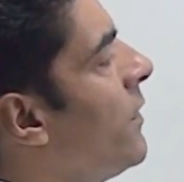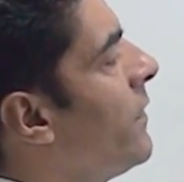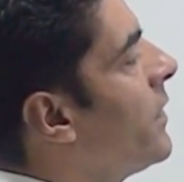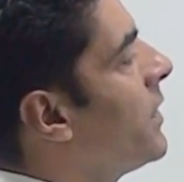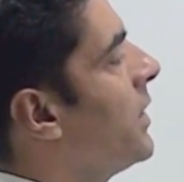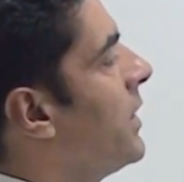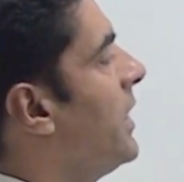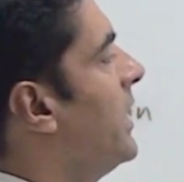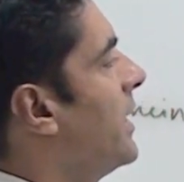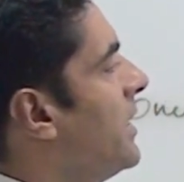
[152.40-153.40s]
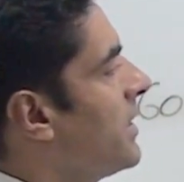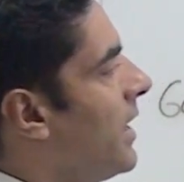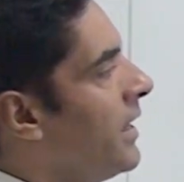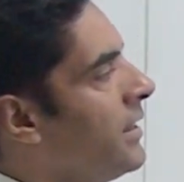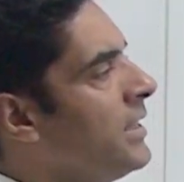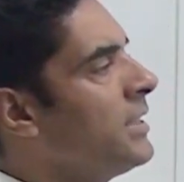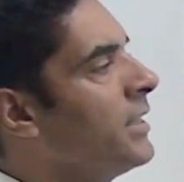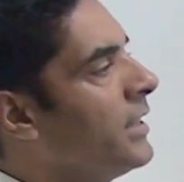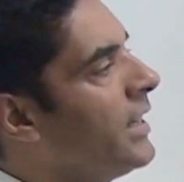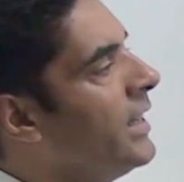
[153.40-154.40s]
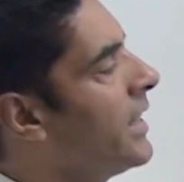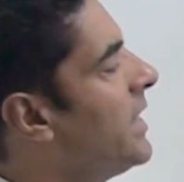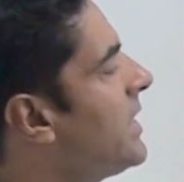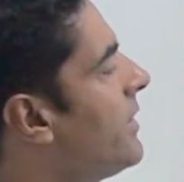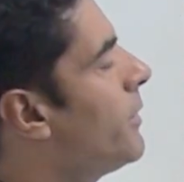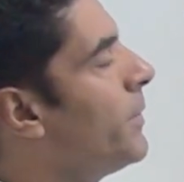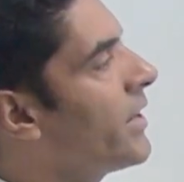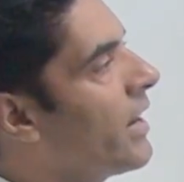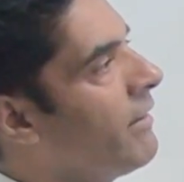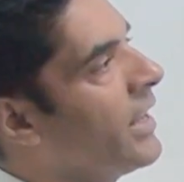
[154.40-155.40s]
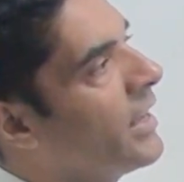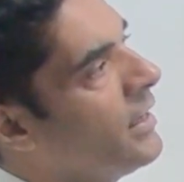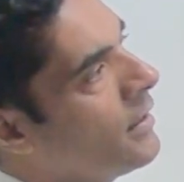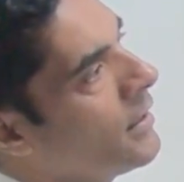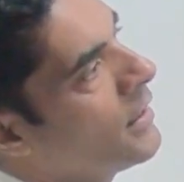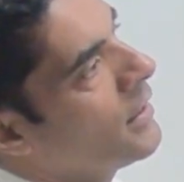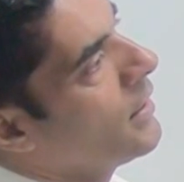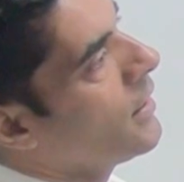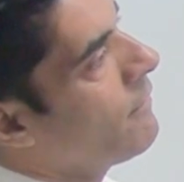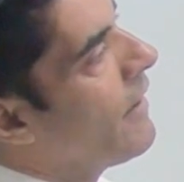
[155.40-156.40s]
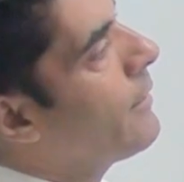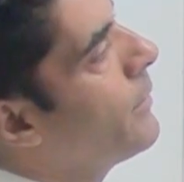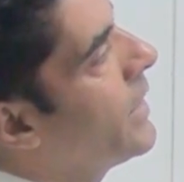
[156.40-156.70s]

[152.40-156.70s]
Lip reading: of 30 degrees, and this 30 degrees it will be traveling in 5